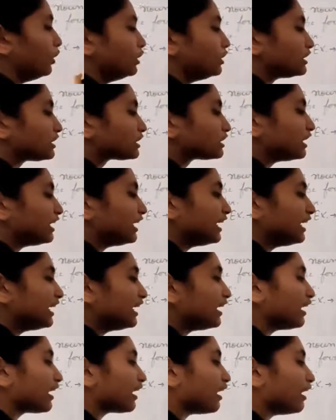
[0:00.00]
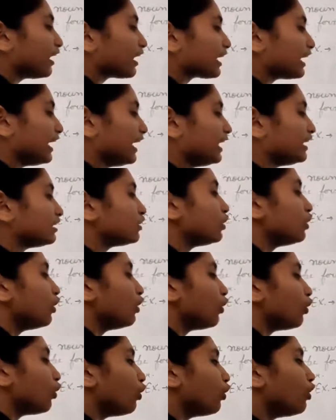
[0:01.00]
So here again
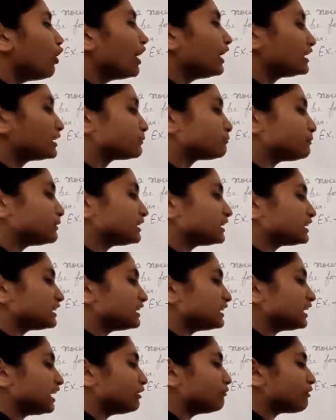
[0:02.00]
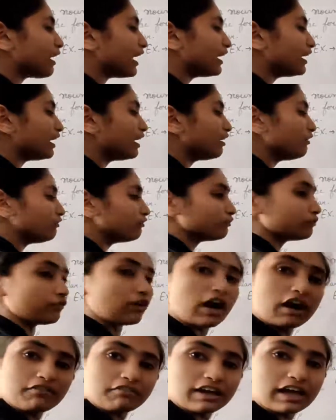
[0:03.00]
O is preceded by a
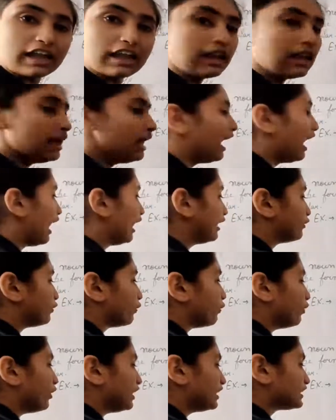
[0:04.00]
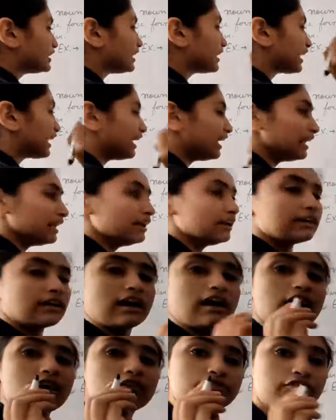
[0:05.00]
vowel and O is again
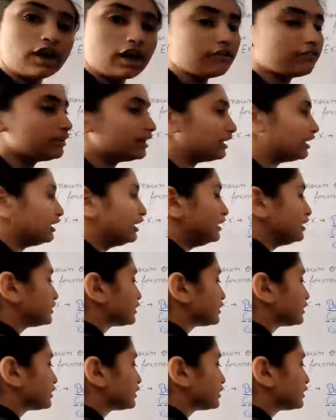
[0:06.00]
a vowel.